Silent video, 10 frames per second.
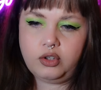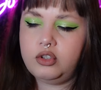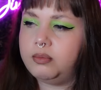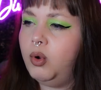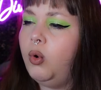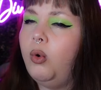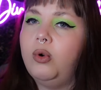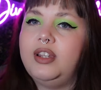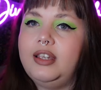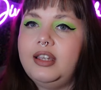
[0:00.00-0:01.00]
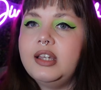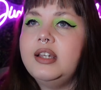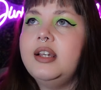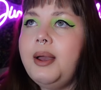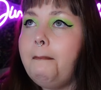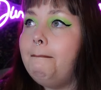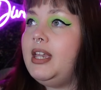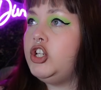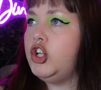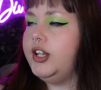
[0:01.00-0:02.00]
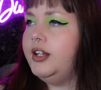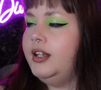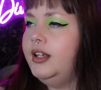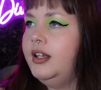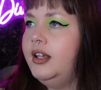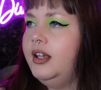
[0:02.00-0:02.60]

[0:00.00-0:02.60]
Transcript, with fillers: some holy mission.